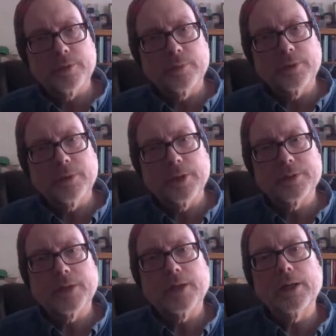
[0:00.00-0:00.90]
that would not
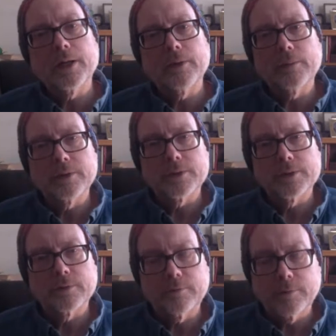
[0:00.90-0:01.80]
die,
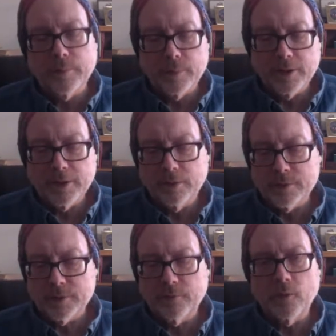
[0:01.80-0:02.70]
which from the beginning
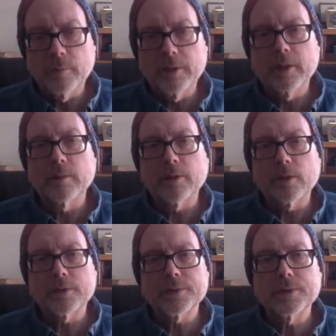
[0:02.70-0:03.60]
was for me, but
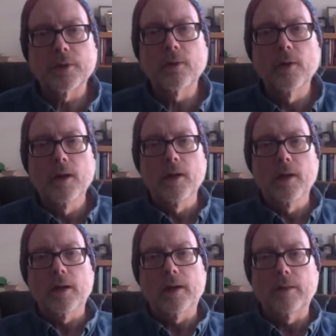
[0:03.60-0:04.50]
also
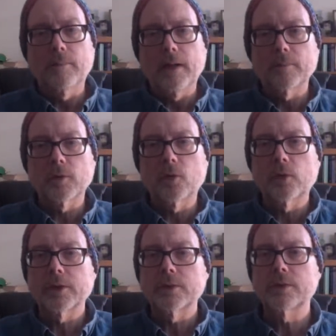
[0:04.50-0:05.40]
I'm
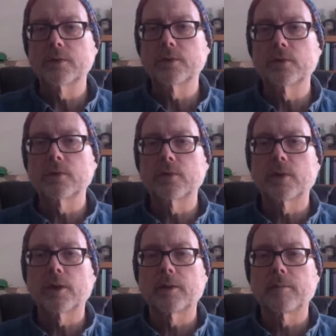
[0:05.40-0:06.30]
going to,
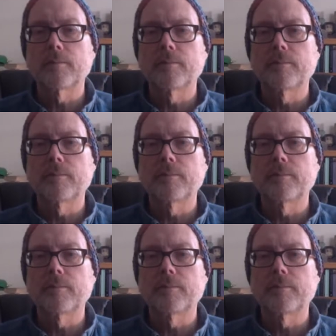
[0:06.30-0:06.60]
oh,